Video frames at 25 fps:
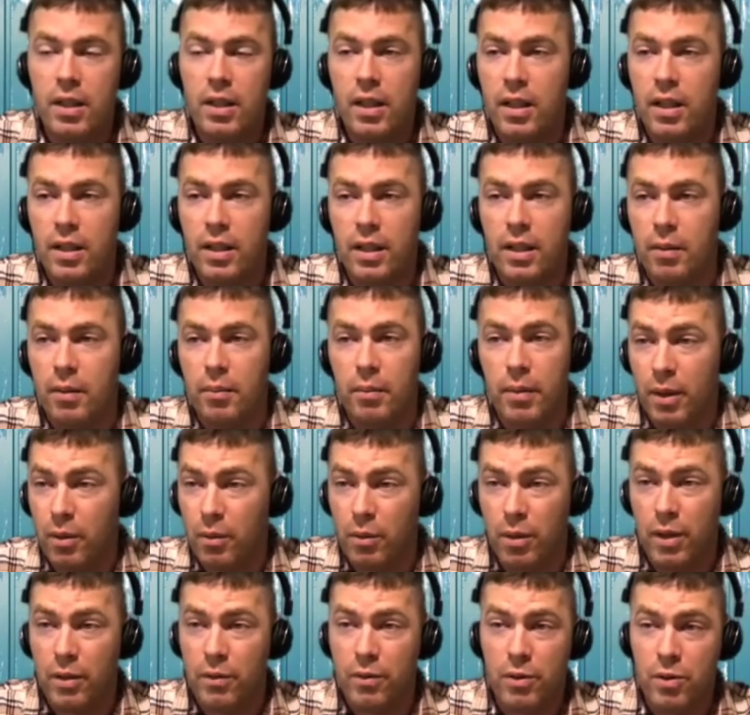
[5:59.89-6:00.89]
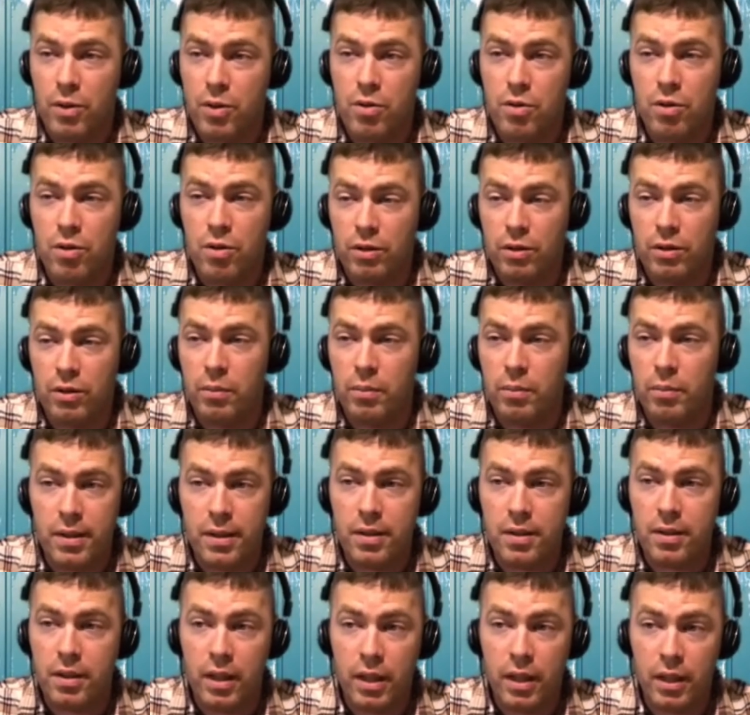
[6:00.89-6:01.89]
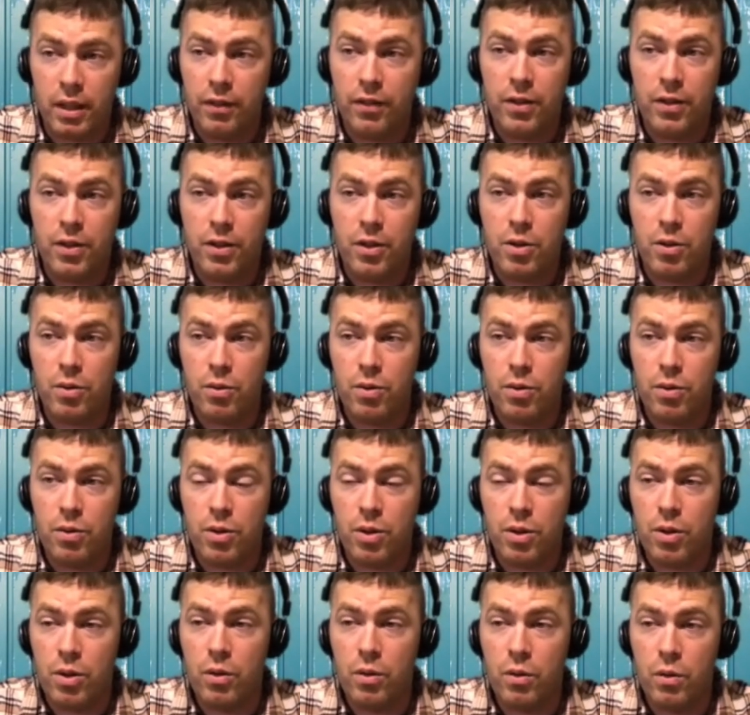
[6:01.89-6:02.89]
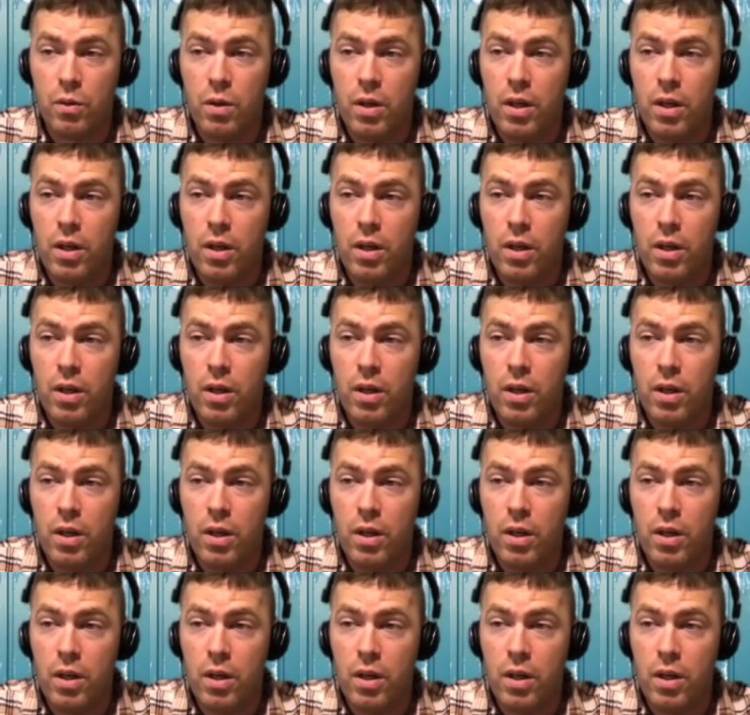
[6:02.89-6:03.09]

And then my wife was struggling with mental health issues too.